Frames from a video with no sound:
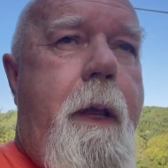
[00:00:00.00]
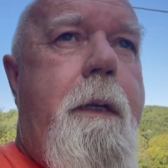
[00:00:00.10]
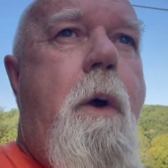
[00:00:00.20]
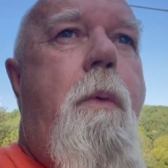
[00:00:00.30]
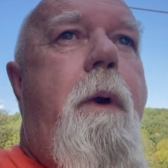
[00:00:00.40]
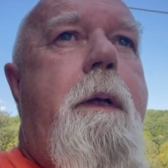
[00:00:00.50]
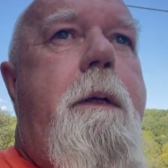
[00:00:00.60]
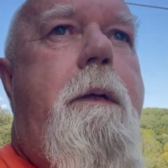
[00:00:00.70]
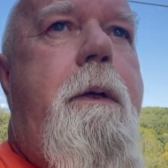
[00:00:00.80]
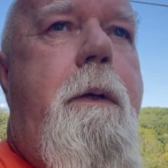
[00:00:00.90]
I don't want
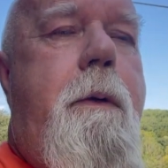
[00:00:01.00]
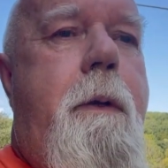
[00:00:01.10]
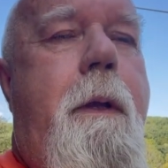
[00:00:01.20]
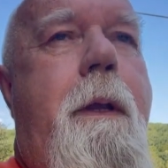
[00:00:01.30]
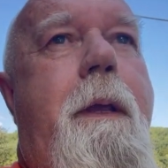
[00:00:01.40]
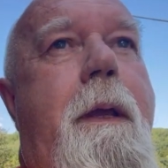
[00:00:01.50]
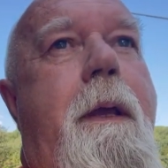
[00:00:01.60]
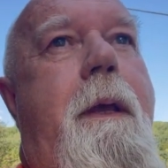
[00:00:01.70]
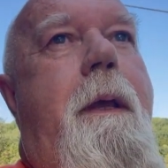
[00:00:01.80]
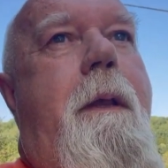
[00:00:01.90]
to do
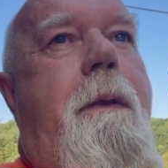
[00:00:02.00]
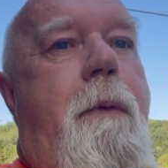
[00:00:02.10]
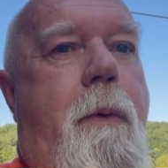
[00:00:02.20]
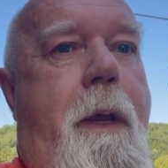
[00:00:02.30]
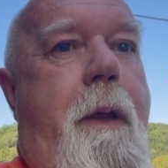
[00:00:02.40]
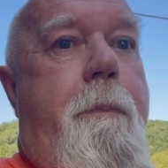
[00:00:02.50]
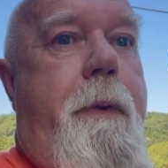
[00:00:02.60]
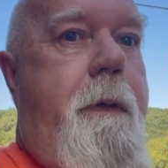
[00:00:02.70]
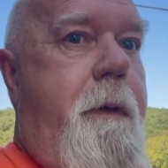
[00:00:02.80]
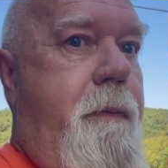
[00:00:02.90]
the ramp
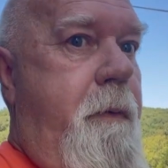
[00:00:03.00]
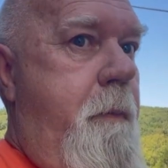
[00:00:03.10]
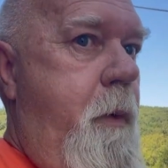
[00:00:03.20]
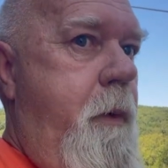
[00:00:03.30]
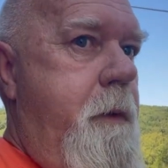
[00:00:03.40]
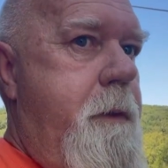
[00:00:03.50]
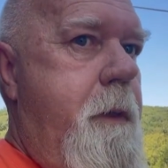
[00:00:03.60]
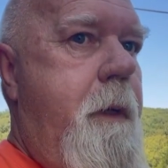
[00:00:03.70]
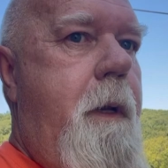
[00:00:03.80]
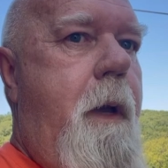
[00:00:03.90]
in different boards.
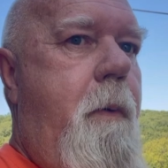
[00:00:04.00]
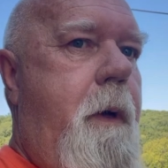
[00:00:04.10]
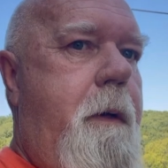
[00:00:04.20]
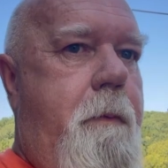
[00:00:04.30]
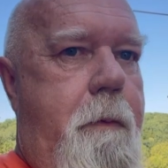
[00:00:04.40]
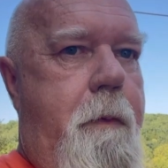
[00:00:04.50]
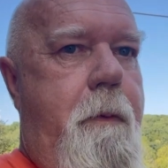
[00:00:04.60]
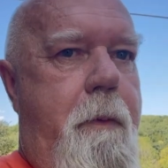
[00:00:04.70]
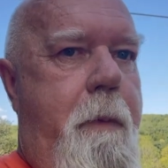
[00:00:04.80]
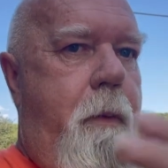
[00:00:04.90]
I want
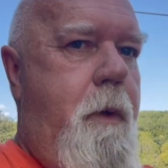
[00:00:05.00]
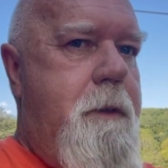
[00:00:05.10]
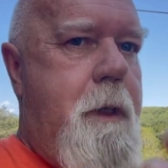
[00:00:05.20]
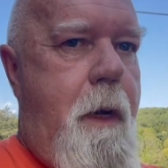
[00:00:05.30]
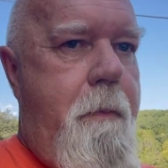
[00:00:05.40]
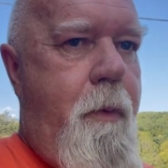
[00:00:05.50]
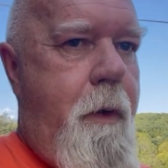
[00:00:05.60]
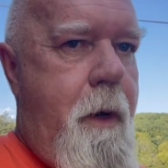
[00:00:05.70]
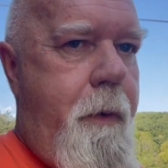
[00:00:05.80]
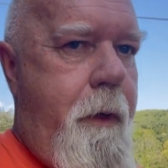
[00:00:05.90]
them to be one solid board
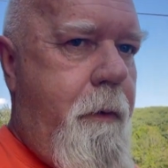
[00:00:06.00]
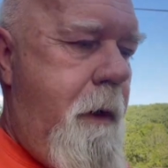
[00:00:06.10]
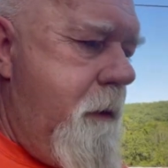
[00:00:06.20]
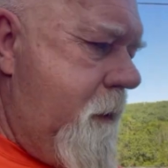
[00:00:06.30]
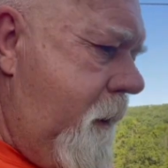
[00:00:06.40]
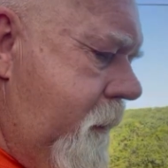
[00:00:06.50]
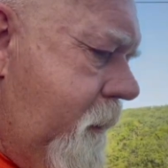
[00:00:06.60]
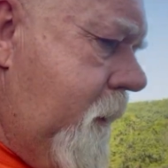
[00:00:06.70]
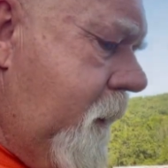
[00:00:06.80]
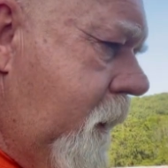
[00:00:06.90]
all the way across, not
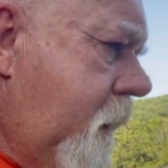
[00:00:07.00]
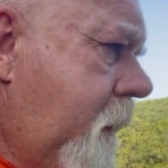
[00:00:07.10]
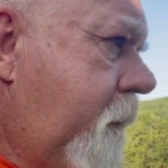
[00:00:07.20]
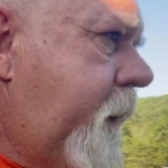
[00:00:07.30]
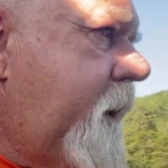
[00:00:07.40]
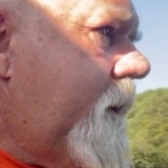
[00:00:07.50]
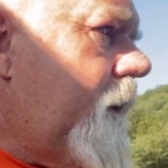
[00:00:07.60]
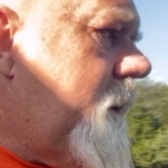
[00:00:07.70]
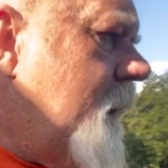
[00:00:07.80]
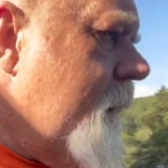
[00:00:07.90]
pieces.